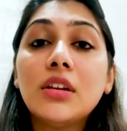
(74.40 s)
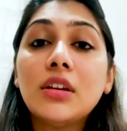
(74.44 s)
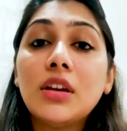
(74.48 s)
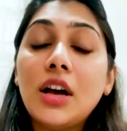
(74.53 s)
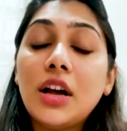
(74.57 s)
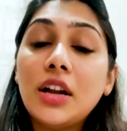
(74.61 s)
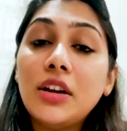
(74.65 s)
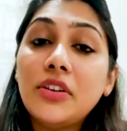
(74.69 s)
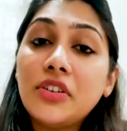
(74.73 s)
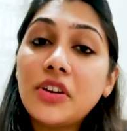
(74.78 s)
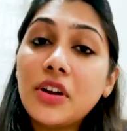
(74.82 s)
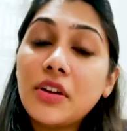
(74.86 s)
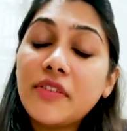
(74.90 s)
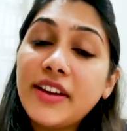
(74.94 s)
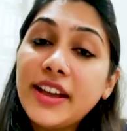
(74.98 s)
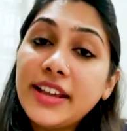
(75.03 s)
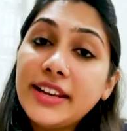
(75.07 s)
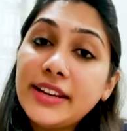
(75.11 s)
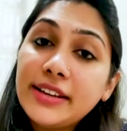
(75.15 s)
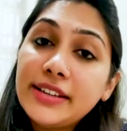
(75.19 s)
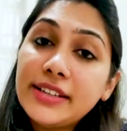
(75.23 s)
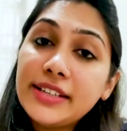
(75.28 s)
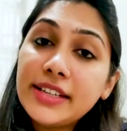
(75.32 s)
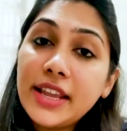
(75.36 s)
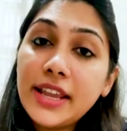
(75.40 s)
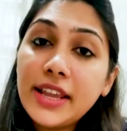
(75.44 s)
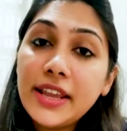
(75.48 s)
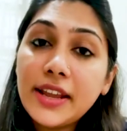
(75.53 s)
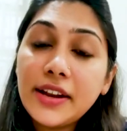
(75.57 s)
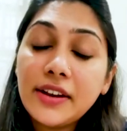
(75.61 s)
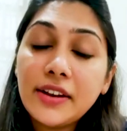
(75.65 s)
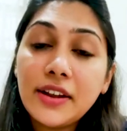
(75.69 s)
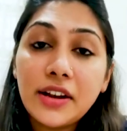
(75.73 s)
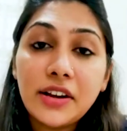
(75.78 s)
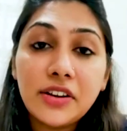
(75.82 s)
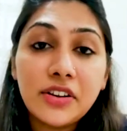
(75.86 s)
ultraviolet A
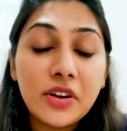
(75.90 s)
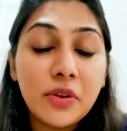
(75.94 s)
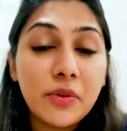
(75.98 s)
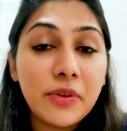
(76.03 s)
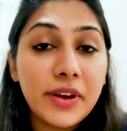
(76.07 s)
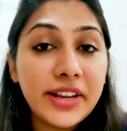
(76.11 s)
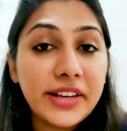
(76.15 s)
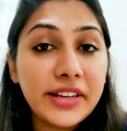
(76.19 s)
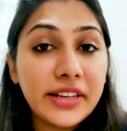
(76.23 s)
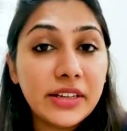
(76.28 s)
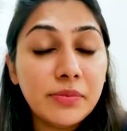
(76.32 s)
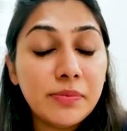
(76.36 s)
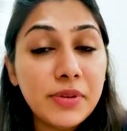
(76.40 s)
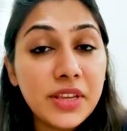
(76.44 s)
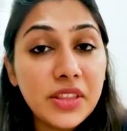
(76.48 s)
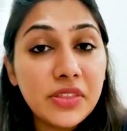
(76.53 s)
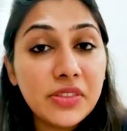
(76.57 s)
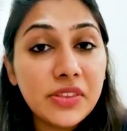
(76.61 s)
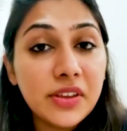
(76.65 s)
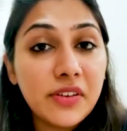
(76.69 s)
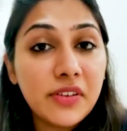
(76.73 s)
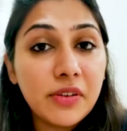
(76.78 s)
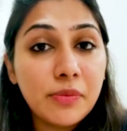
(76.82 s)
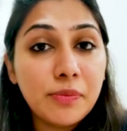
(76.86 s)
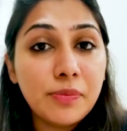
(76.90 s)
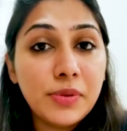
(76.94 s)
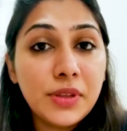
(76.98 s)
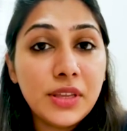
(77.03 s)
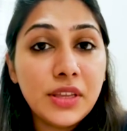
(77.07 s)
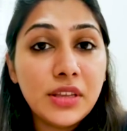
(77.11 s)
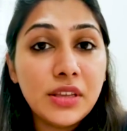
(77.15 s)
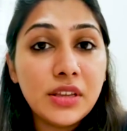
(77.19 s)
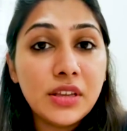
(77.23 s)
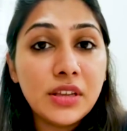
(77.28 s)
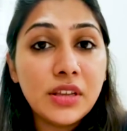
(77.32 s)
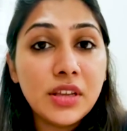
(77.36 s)
and ultraviolet B
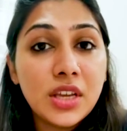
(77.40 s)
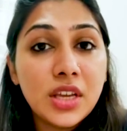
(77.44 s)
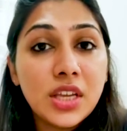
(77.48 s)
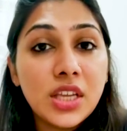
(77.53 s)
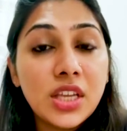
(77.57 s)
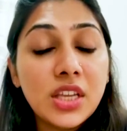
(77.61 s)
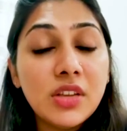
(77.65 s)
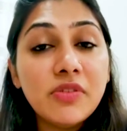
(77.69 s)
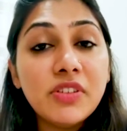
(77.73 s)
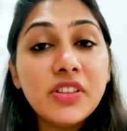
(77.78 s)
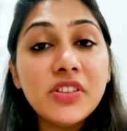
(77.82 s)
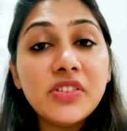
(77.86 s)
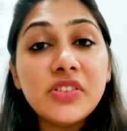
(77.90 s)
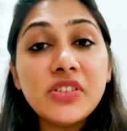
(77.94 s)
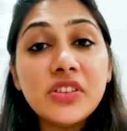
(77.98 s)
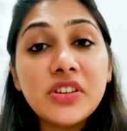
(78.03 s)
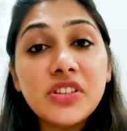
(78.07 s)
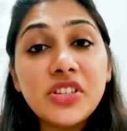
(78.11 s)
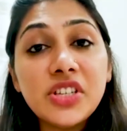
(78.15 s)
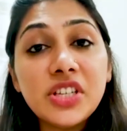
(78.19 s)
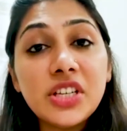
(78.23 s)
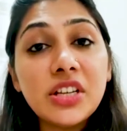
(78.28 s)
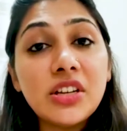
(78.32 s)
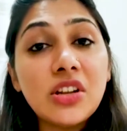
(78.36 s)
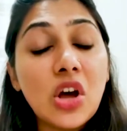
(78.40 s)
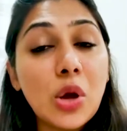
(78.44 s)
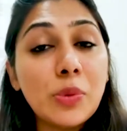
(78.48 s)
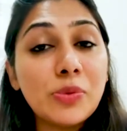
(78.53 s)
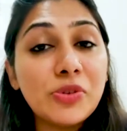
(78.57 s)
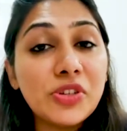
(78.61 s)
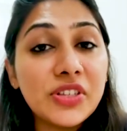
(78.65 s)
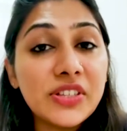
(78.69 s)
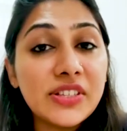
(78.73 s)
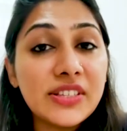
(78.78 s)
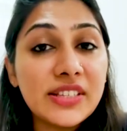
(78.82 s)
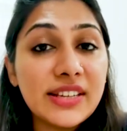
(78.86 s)
therapy, even surgical
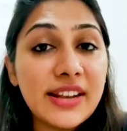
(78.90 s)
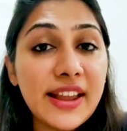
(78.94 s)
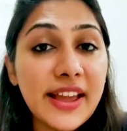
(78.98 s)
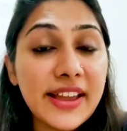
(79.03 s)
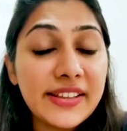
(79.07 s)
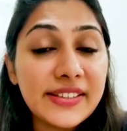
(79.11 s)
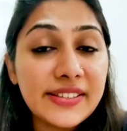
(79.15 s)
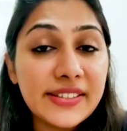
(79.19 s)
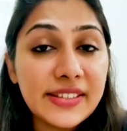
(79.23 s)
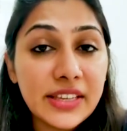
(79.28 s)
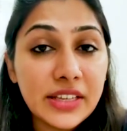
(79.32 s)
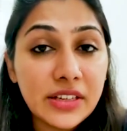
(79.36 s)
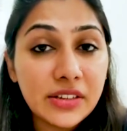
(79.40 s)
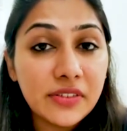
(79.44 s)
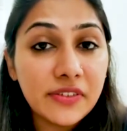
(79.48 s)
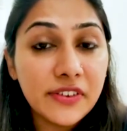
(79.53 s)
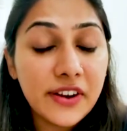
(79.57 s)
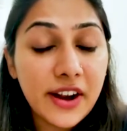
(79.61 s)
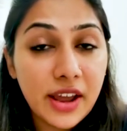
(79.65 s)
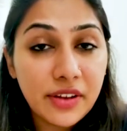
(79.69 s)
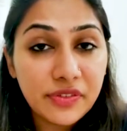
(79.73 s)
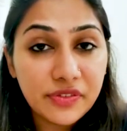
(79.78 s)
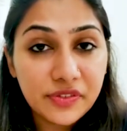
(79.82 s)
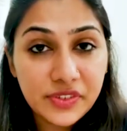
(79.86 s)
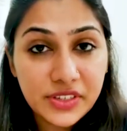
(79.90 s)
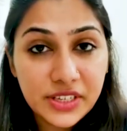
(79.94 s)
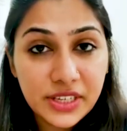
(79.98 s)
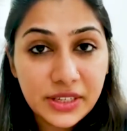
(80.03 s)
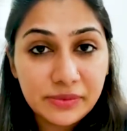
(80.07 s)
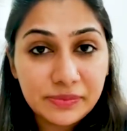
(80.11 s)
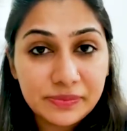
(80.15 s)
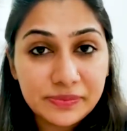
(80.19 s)
options like skin grafting.